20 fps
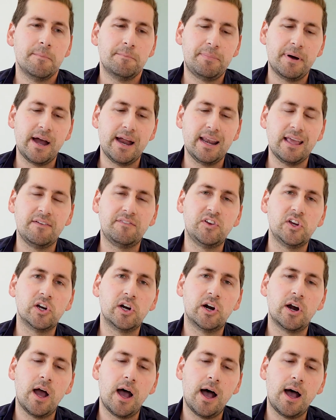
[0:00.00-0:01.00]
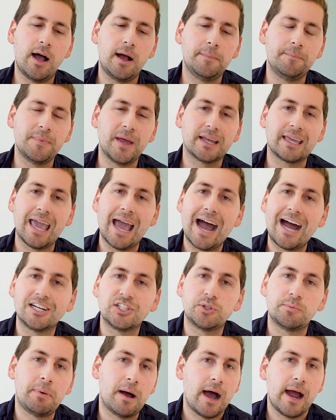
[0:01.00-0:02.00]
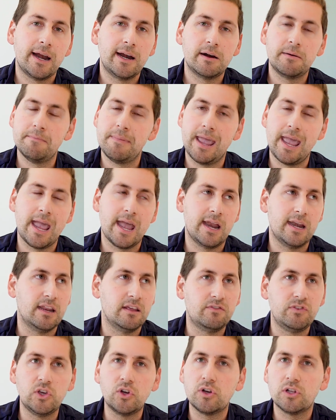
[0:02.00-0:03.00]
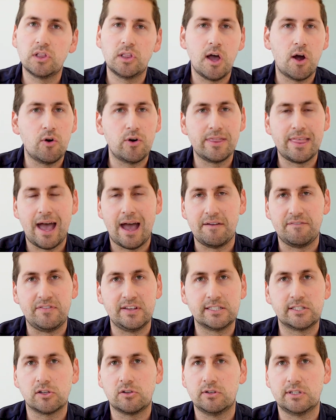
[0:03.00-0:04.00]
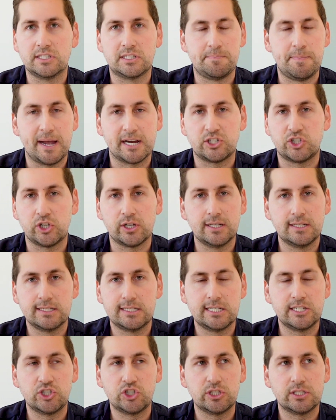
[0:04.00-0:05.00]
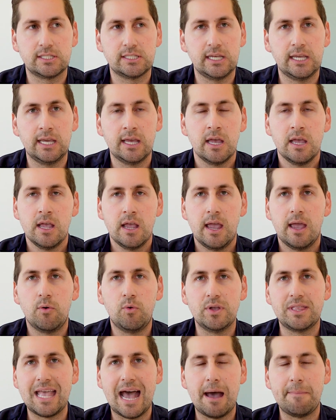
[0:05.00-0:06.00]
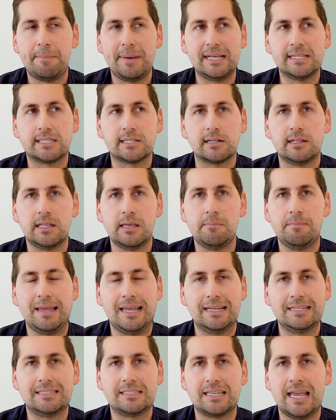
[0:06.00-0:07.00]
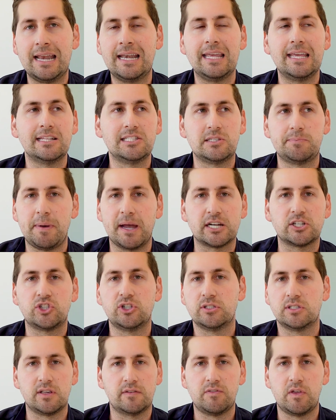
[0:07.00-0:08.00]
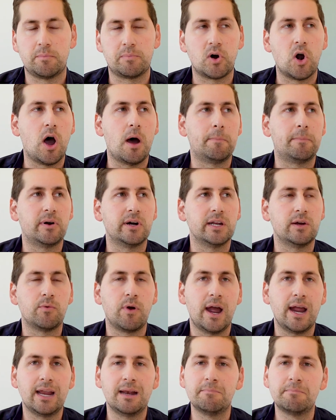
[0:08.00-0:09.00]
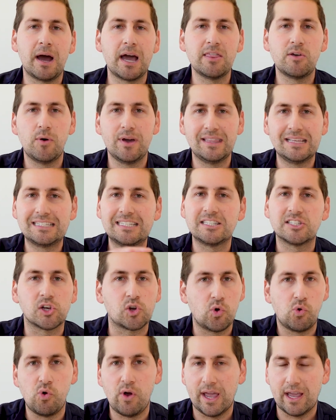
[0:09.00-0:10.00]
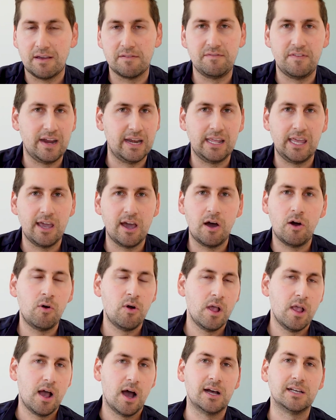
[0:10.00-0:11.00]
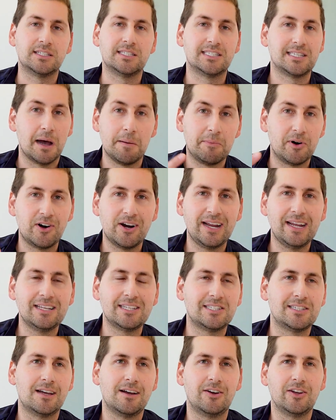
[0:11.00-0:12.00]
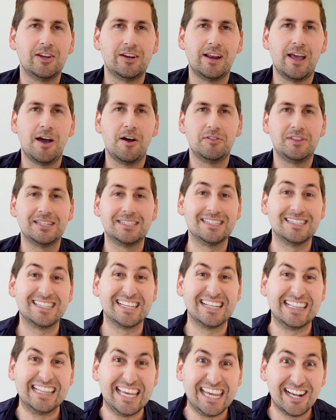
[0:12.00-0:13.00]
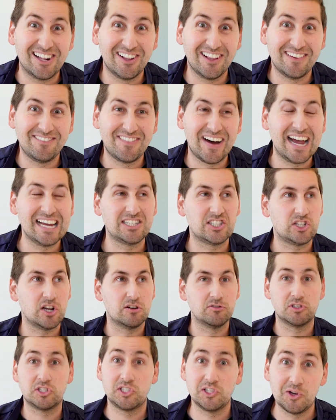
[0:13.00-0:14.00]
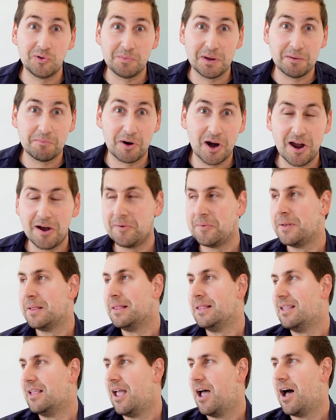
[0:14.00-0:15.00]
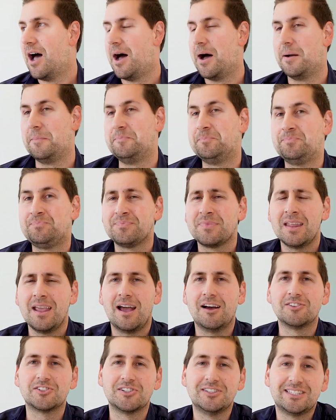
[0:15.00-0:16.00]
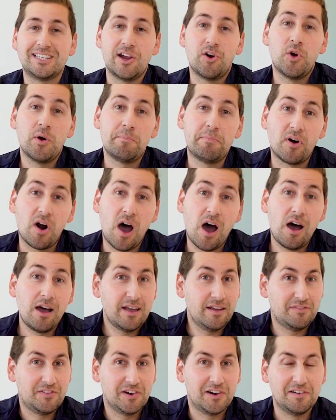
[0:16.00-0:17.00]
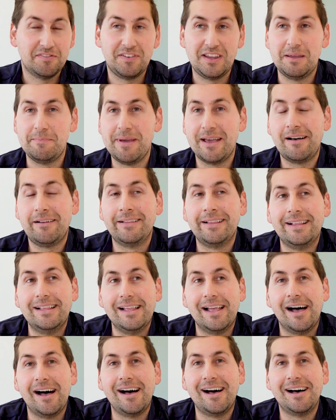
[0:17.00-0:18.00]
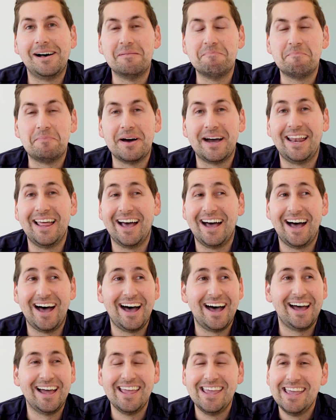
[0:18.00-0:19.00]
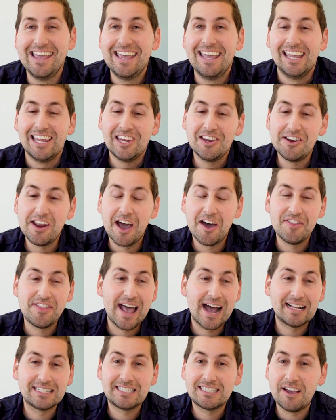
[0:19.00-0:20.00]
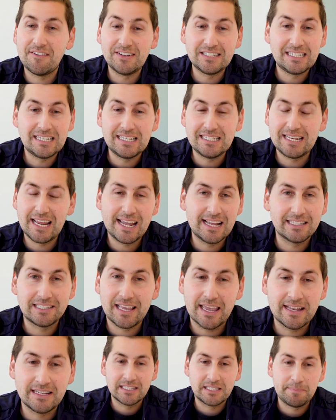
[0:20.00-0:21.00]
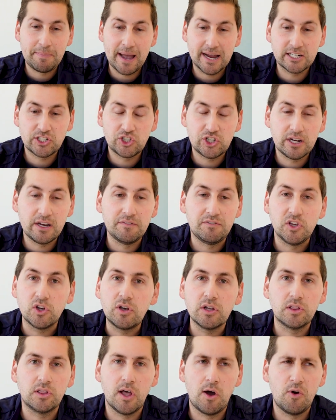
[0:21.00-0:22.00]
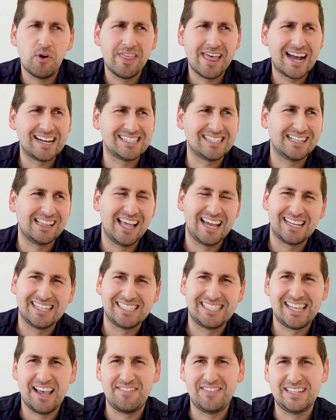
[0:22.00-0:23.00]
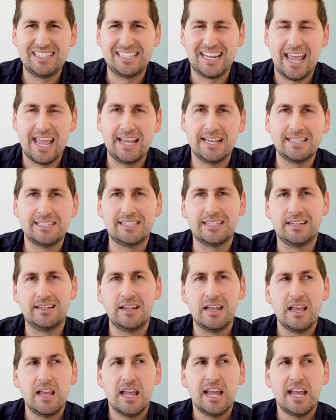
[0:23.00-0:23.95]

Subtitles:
But if you're a cash buyer, man, if you could lower that physical inspection contingency, and what that basically means, any inspections of the property, right? And by the way, this is a quick video, a summary, so this isn't legal advice. Don't sue me, bro. I was gonna say, or bra if you're a female. That 17-day inspection, if you could lower that to like 7 days and